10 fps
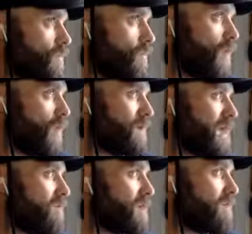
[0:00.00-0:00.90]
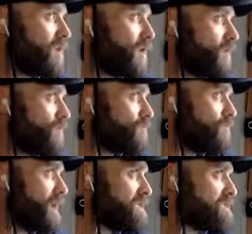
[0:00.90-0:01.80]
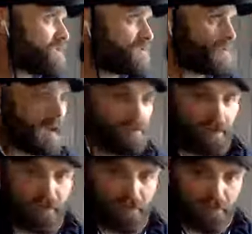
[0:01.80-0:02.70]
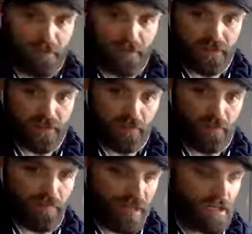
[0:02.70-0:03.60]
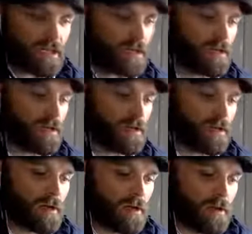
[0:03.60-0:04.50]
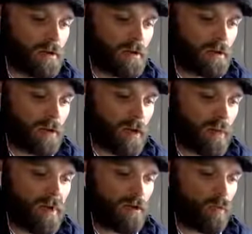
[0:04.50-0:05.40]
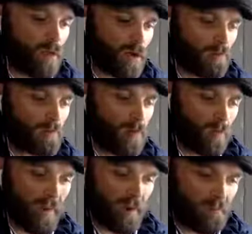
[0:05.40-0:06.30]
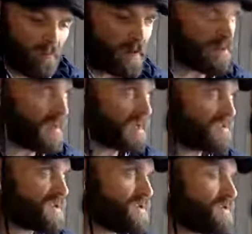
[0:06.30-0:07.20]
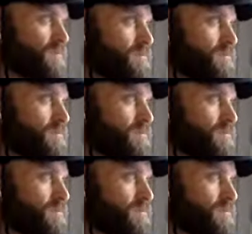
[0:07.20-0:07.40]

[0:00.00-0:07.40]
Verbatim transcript: why would anybody be called racist for having a difference of opinion about a worldview or about a faith based system?